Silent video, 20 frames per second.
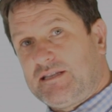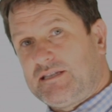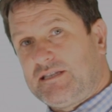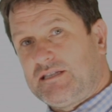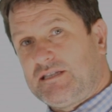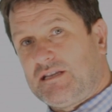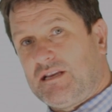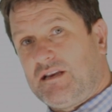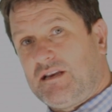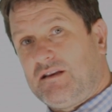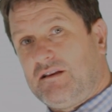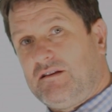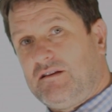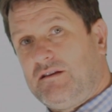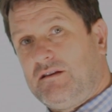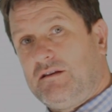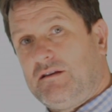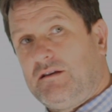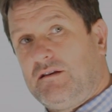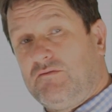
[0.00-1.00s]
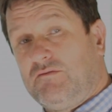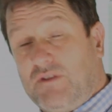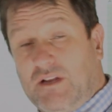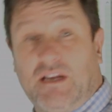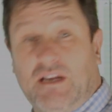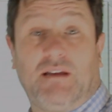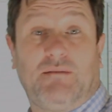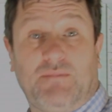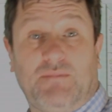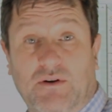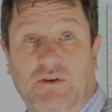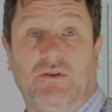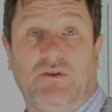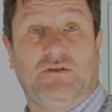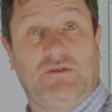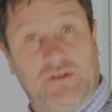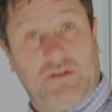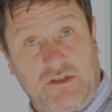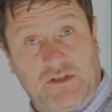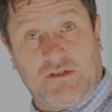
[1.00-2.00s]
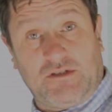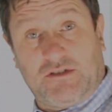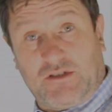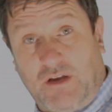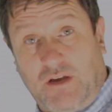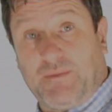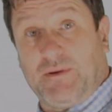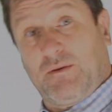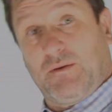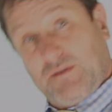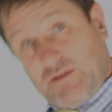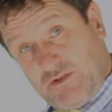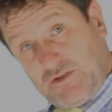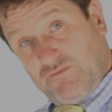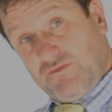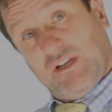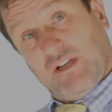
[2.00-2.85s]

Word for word: This is a, a really important topic which you